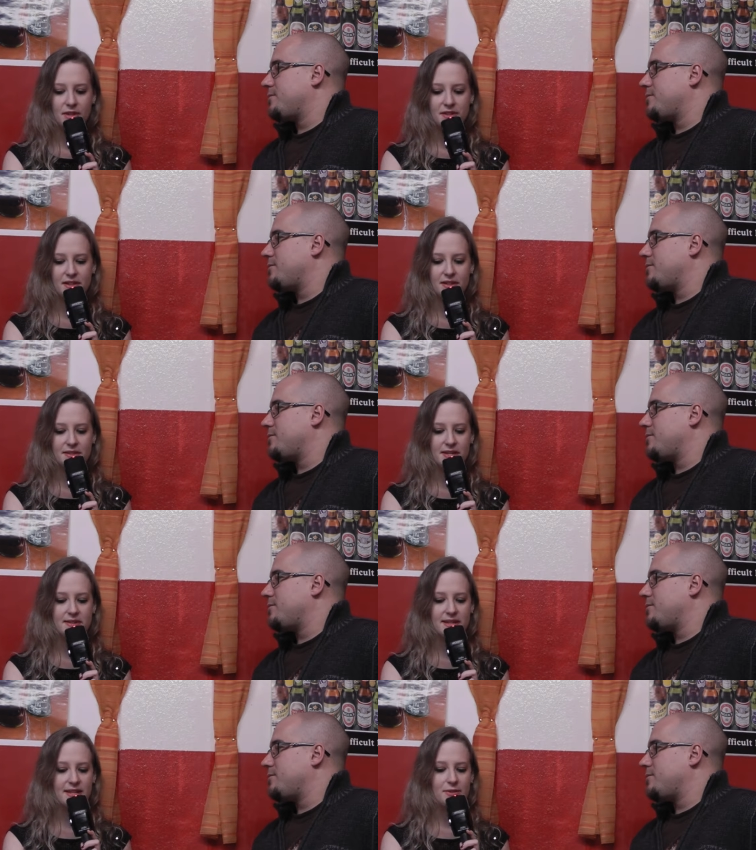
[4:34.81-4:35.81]
Speaker 1: see things
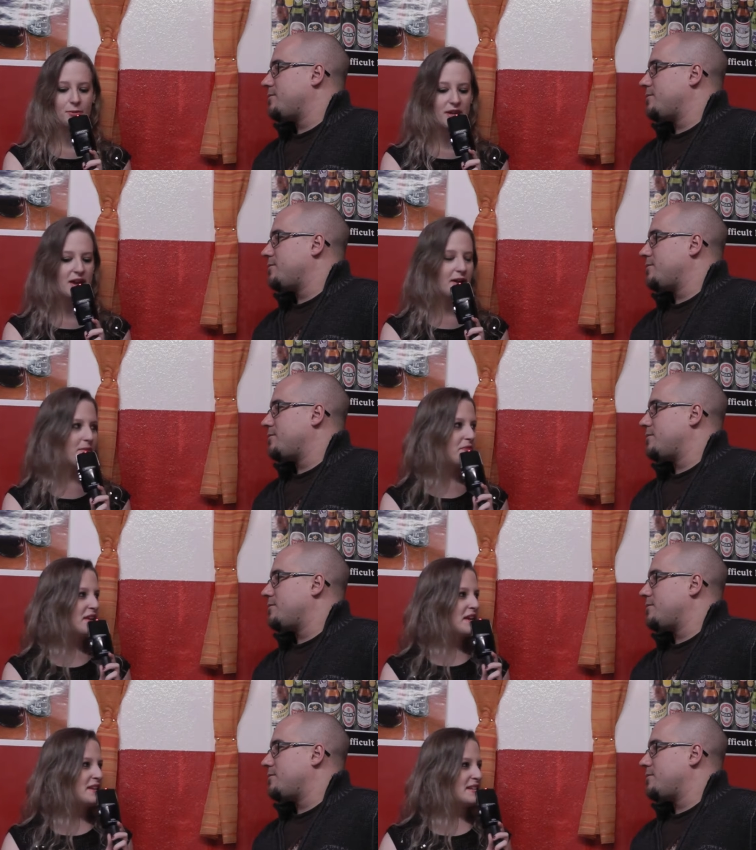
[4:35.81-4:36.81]
as we are.
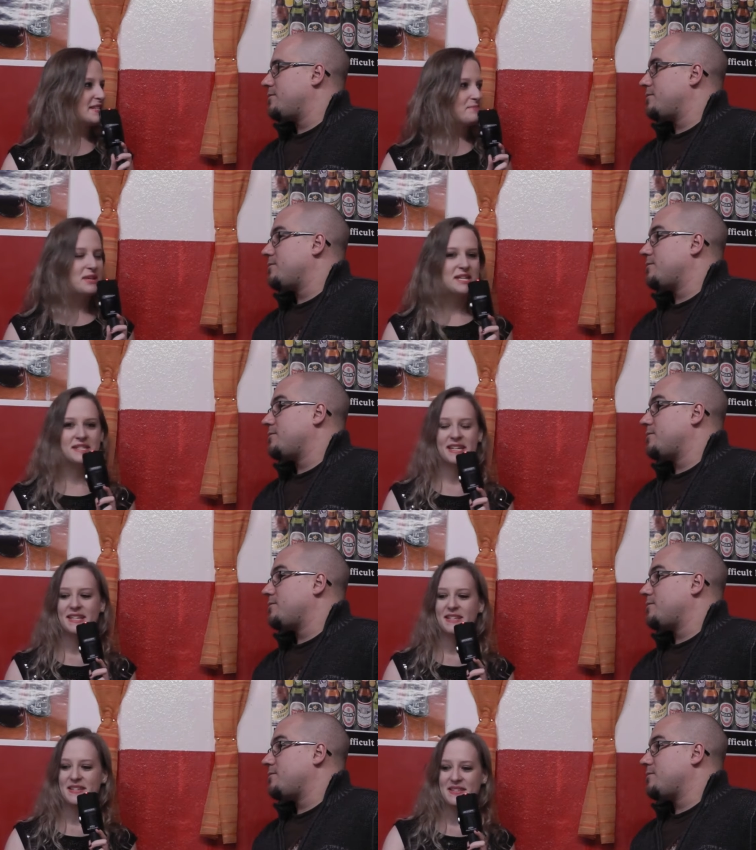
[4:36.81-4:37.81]
Does it mean
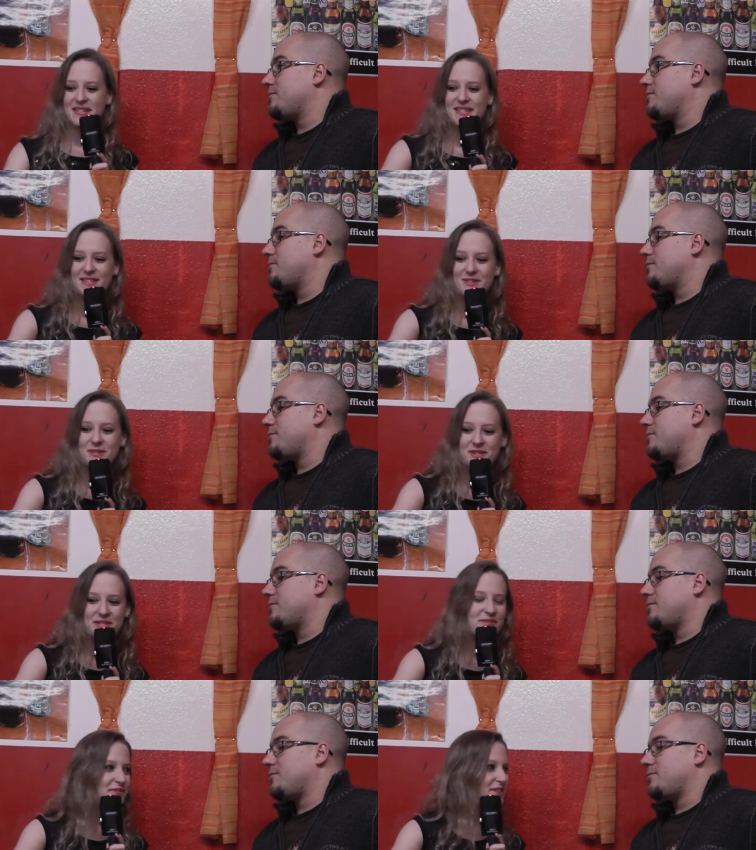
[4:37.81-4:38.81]
that this looks
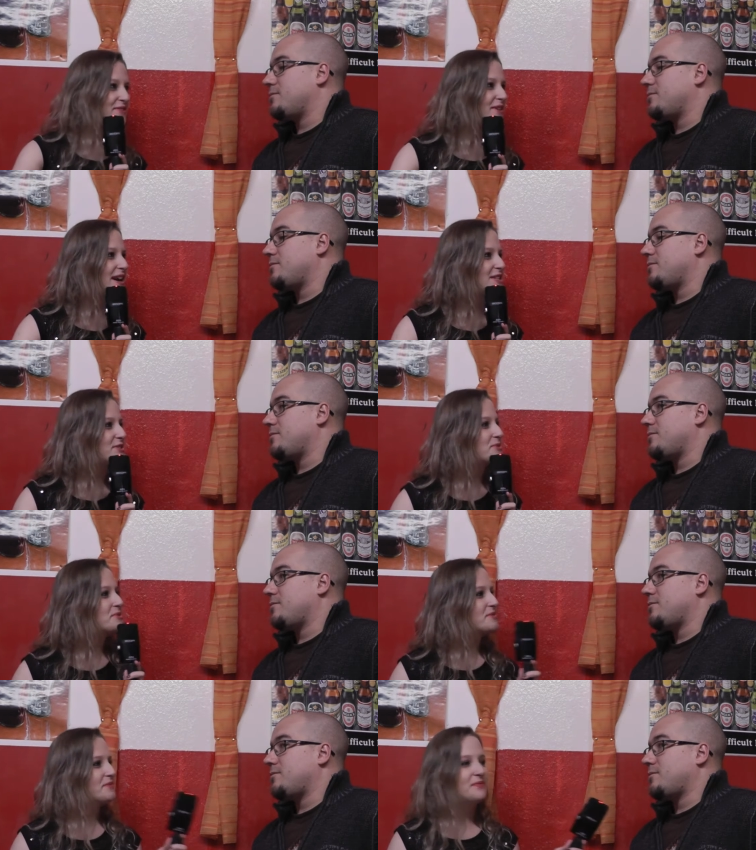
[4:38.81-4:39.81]
different for us too?
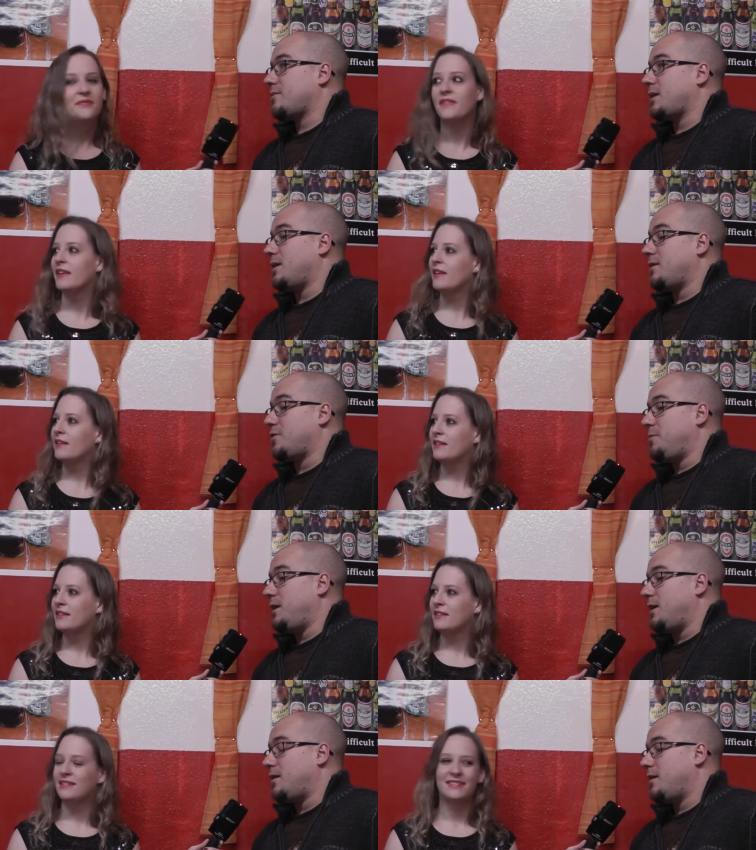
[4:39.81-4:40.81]
Speaker 2: It could
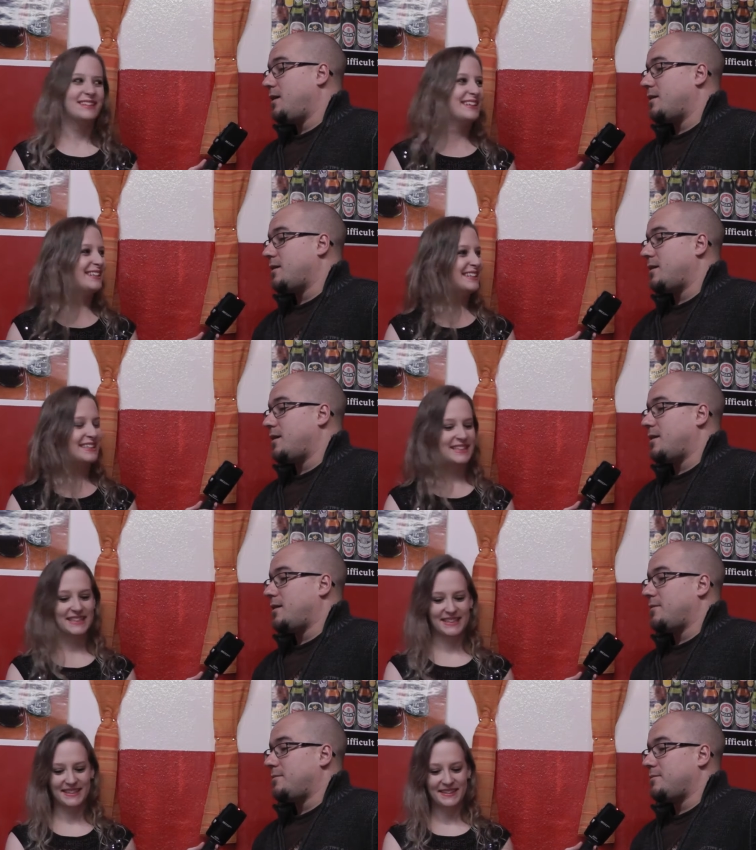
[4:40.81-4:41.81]
be,
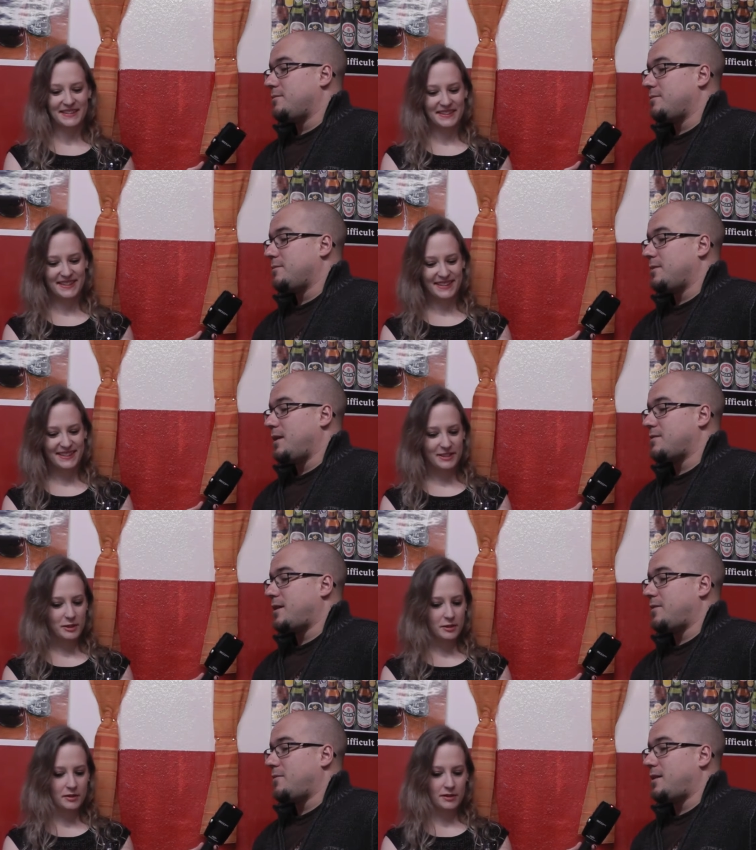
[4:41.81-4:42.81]
yeah. Um, it's
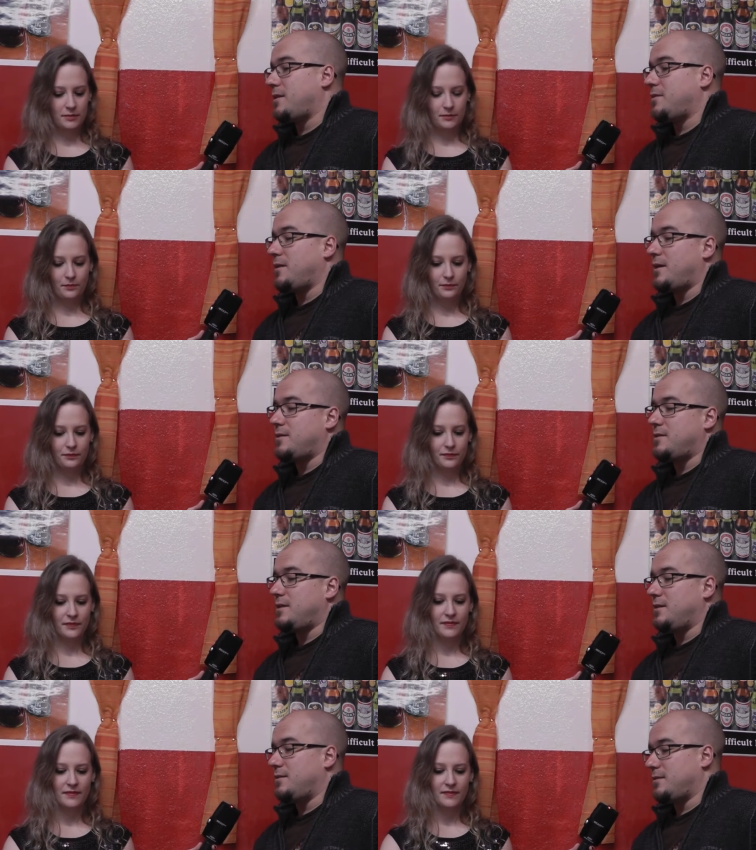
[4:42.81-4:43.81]
kind of, I, I
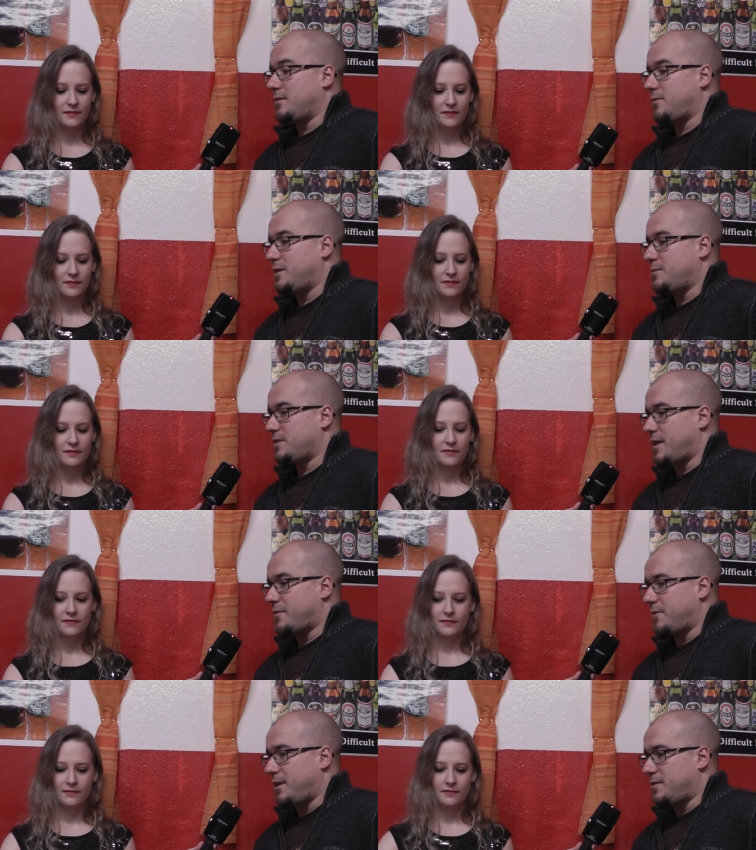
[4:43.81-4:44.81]
see a Christmas
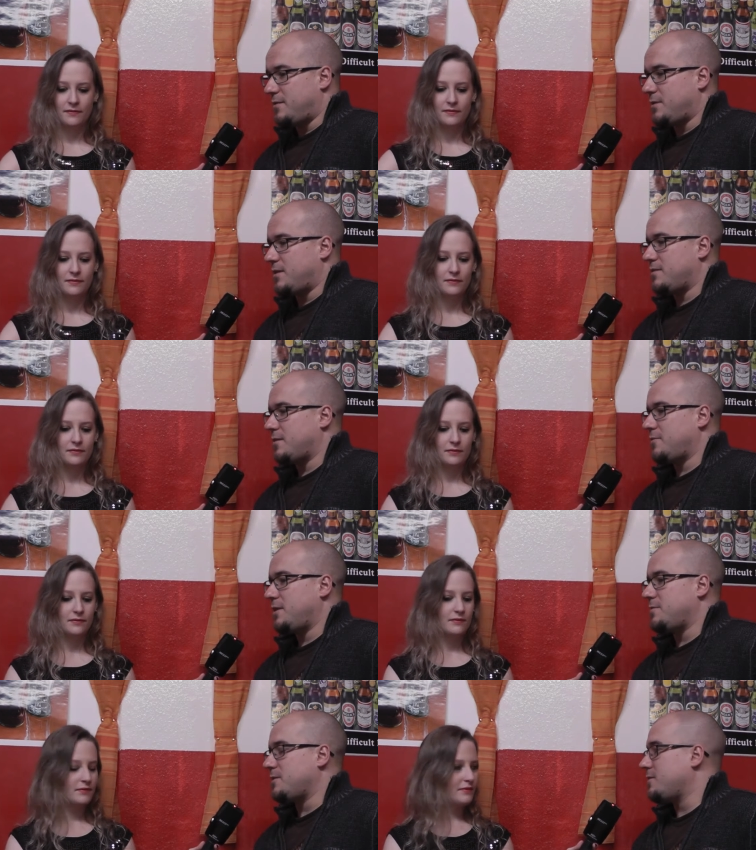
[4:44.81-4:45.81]
decoration, but it's not
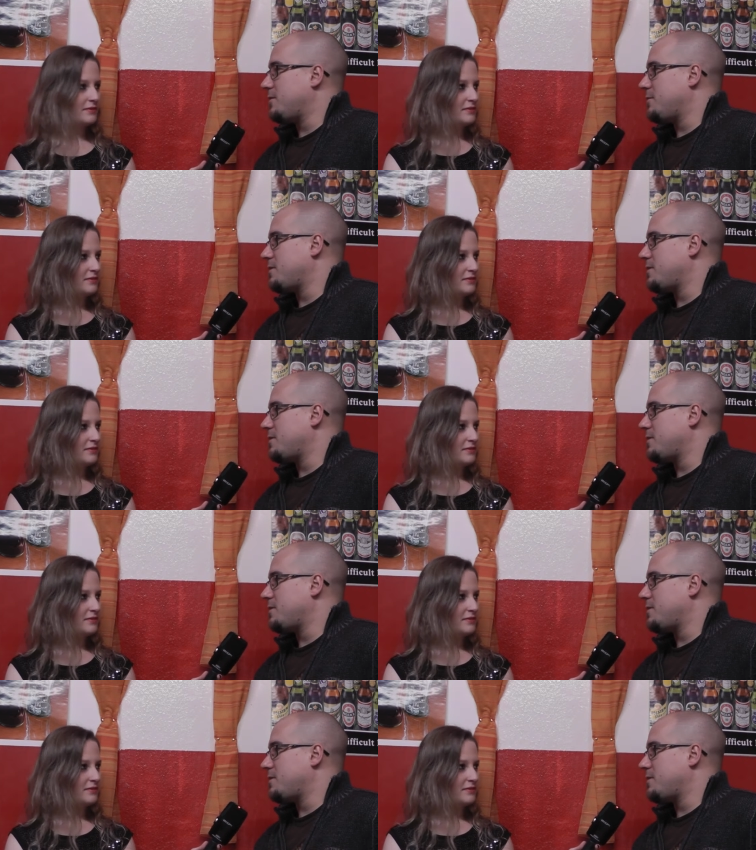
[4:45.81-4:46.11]
Christmas, so it